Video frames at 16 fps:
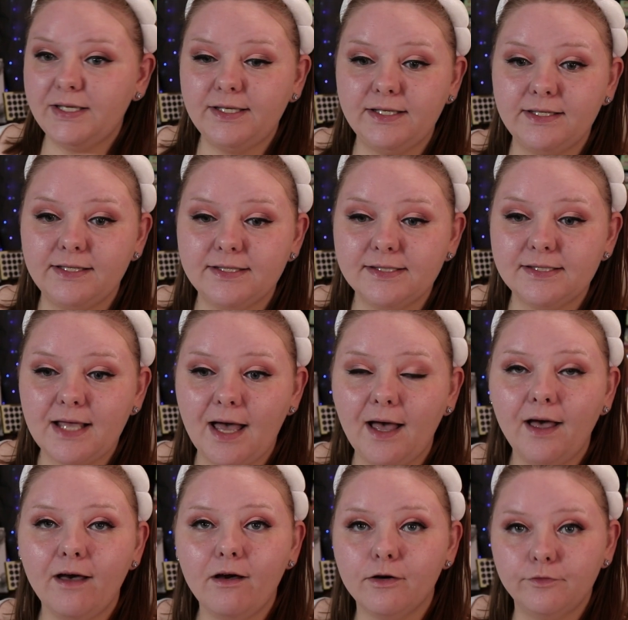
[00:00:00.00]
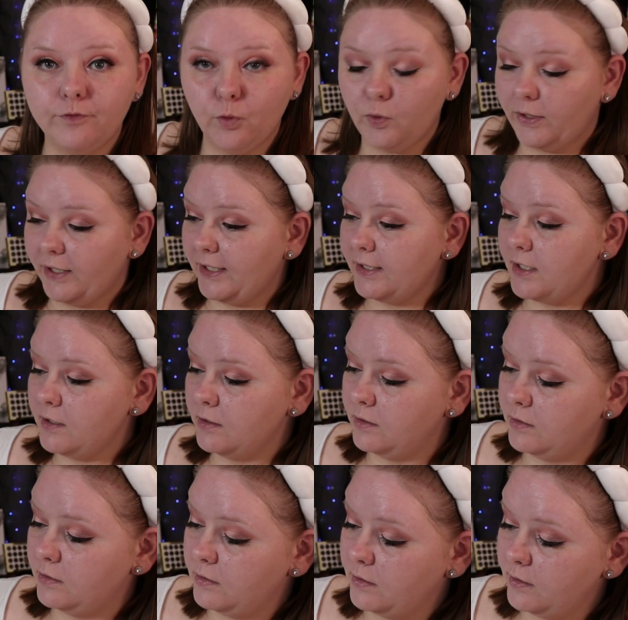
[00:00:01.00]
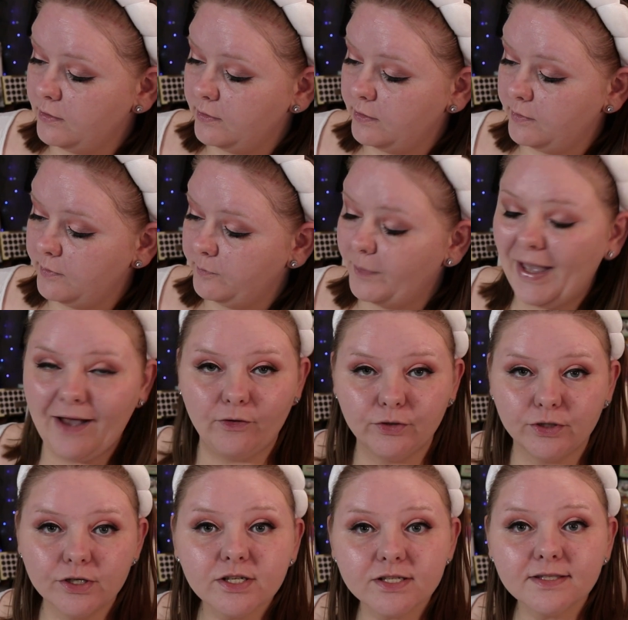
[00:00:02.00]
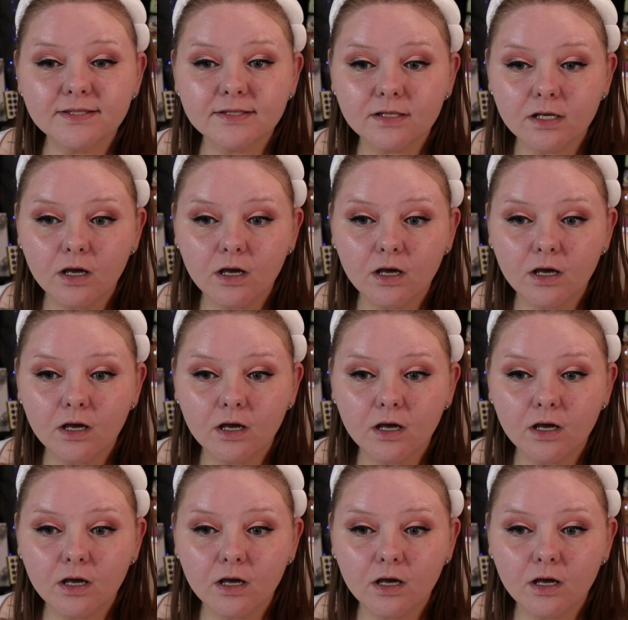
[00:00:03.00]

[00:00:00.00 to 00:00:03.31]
is I avoid powders